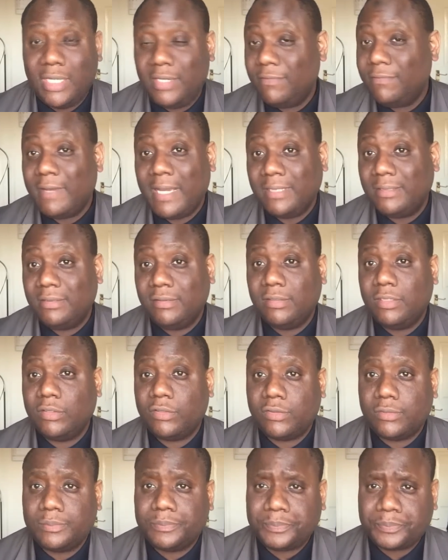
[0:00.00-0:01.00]
And the fact is
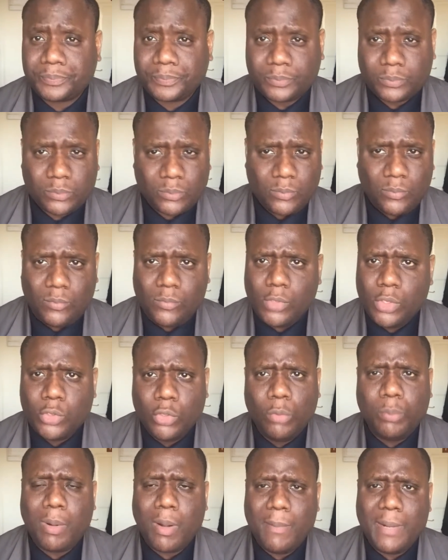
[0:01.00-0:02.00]
this.
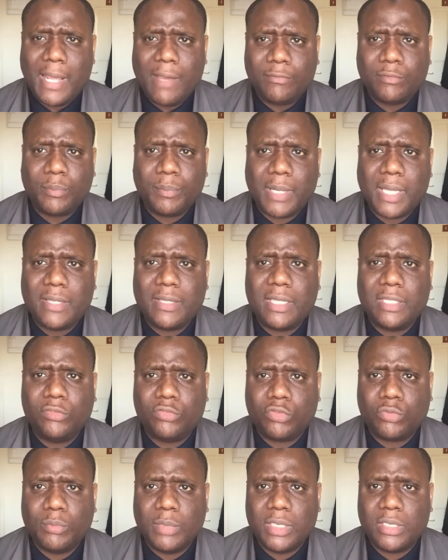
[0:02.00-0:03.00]
You'll probably have to play the
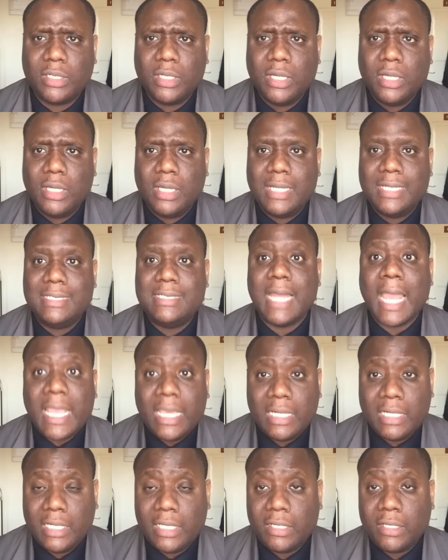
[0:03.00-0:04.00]
instrument
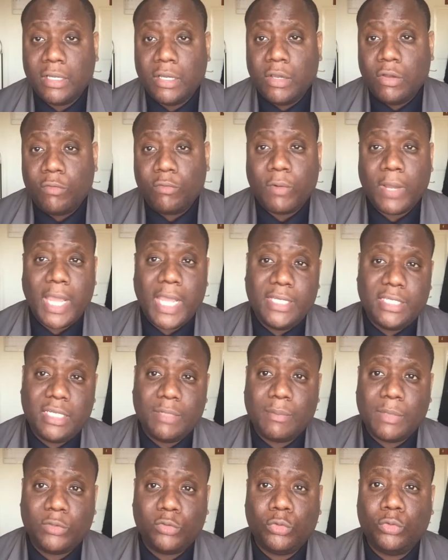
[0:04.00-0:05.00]
daily for
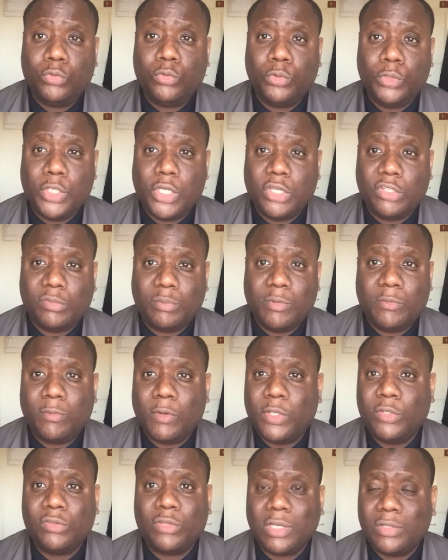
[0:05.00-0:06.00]
18 months to 2 years
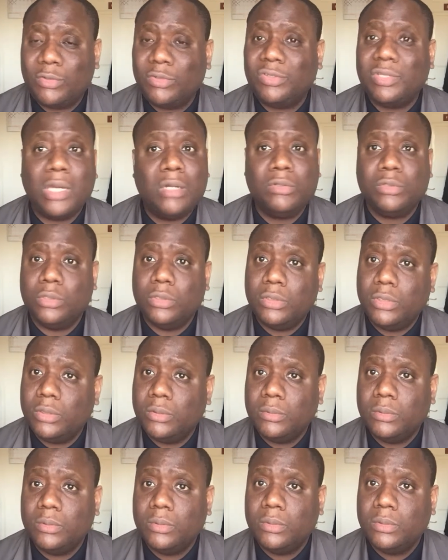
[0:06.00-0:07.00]
before you start to sound good.
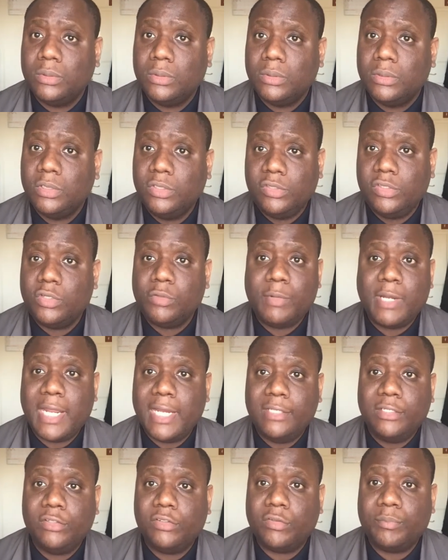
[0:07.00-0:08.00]
This is the
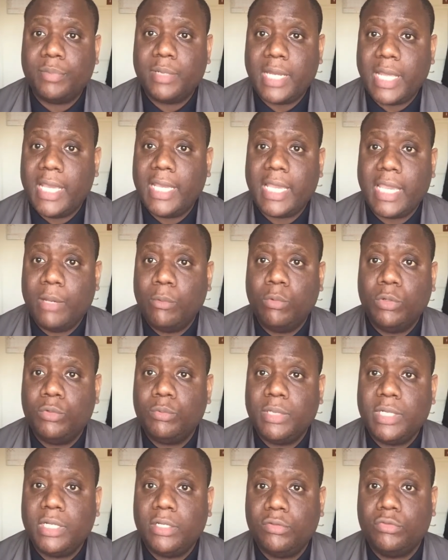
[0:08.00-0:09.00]
realities of playing a
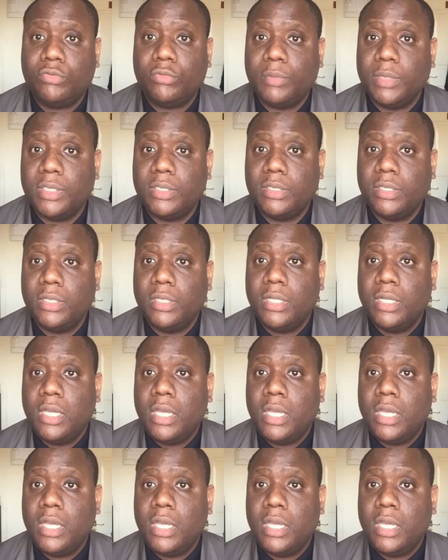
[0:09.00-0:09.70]
woodwind instrument.